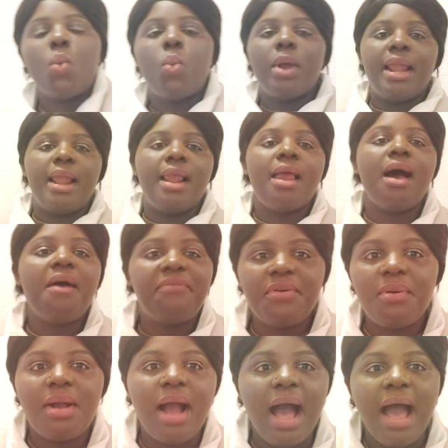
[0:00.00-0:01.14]
we love
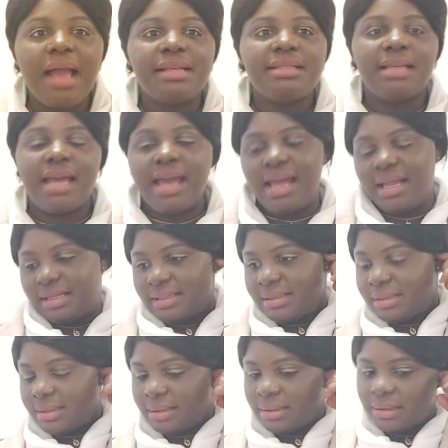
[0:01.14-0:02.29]
you guys and
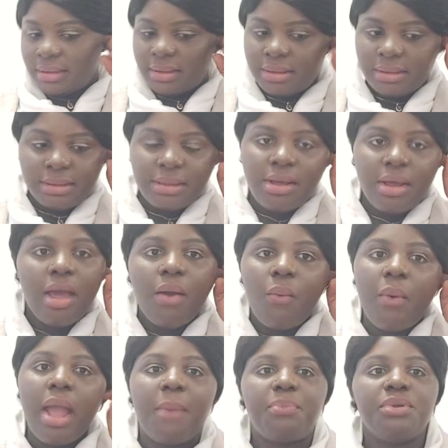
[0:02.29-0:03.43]

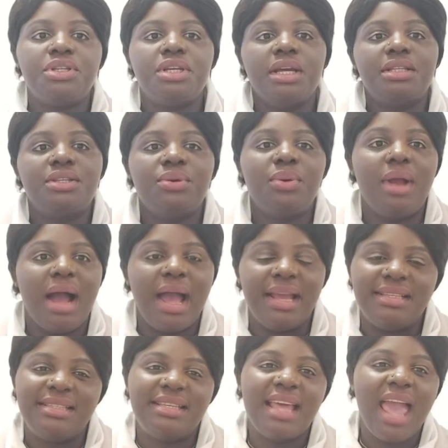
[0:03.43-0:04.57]
we appreciate you
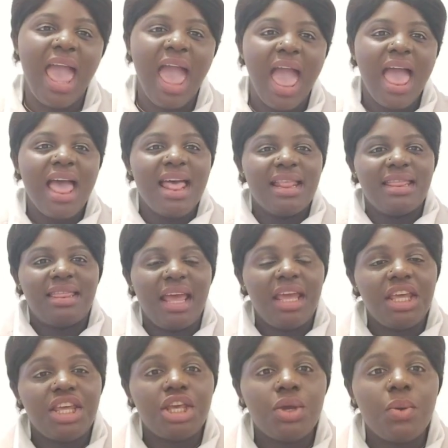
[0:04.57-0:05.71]
guys
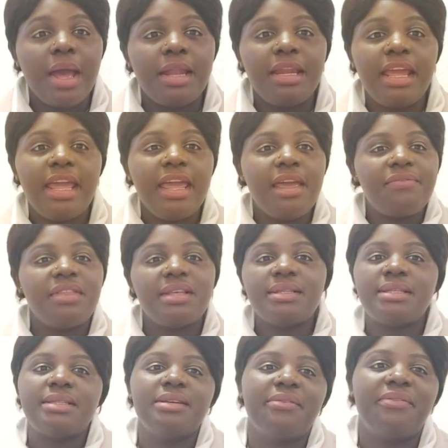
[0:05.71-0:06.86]
thank you and if
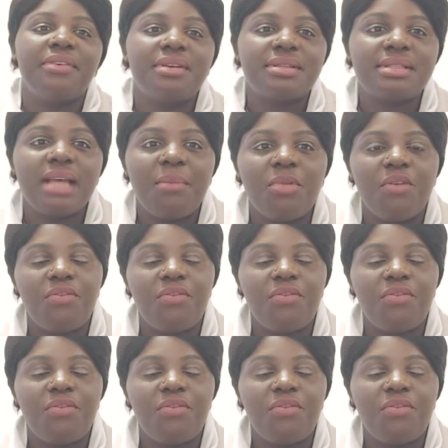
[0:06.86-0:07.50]
this is your first time